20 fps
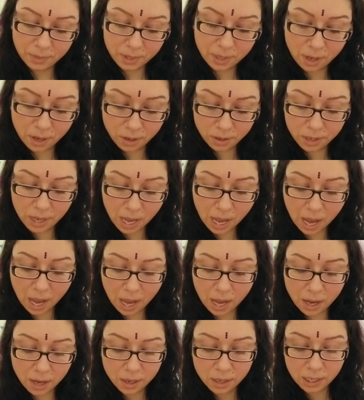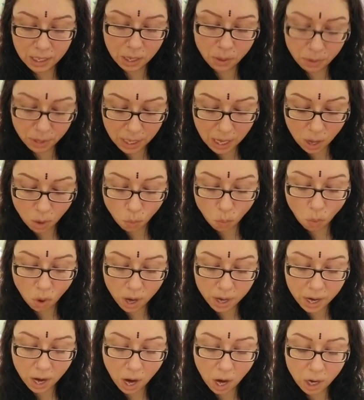Okay, can we get
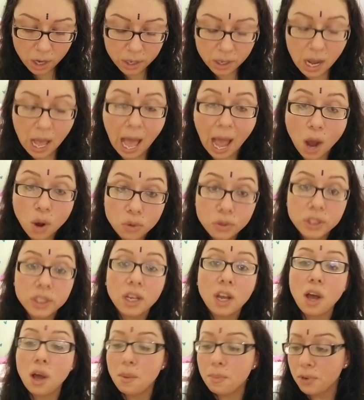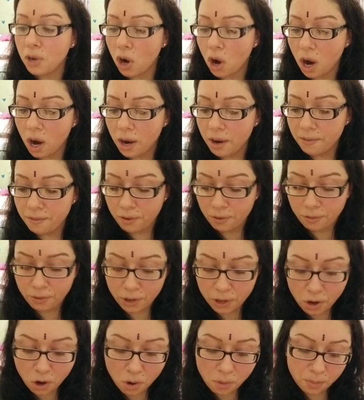one outcome card for
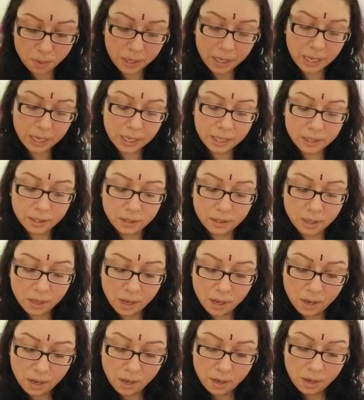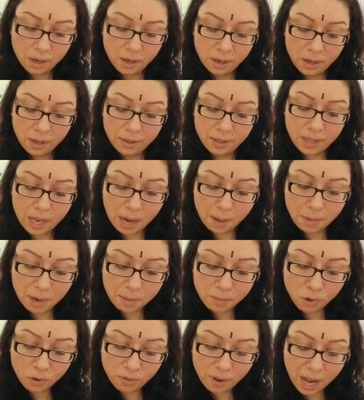Virgo, please? And then I'm going to
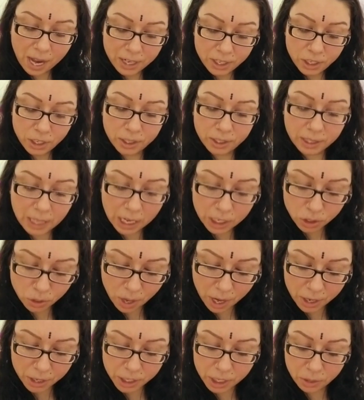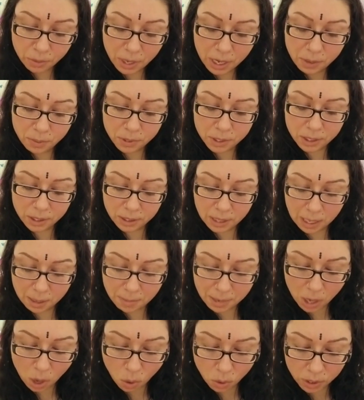move on to your sexual energy read, which is going to
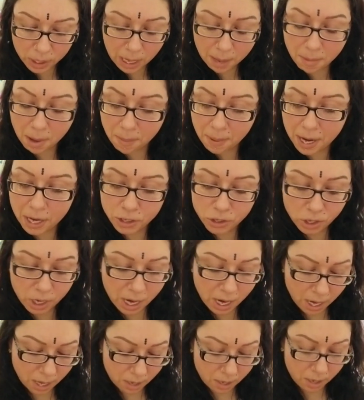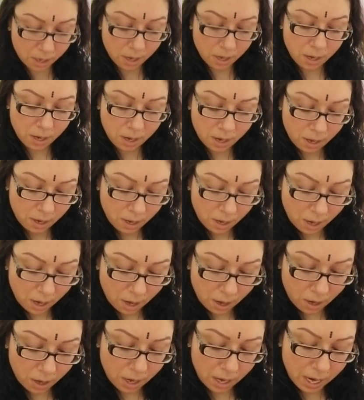be only on my Patreon.
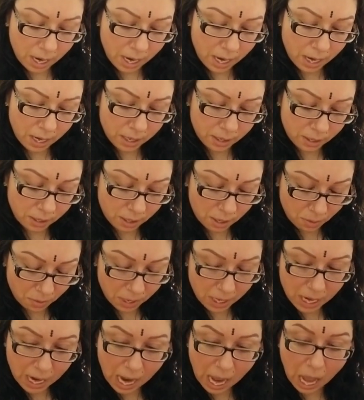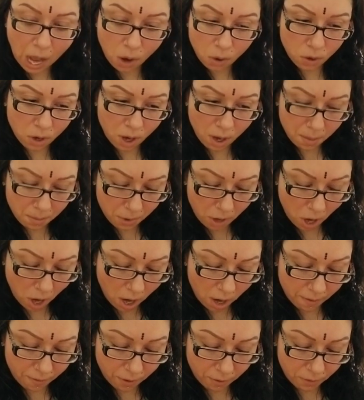All right, can we get an outcome
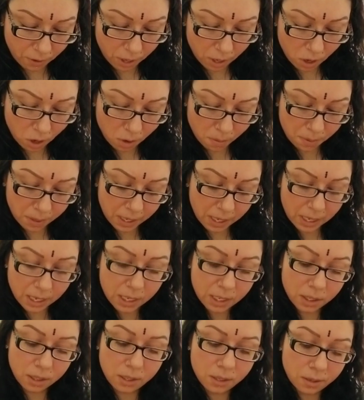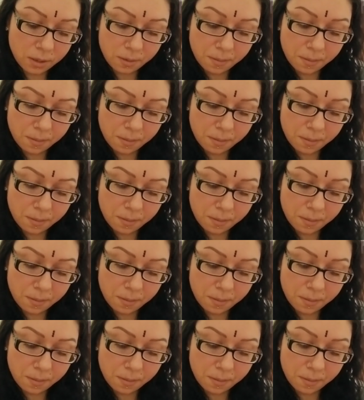card for Virgo, please?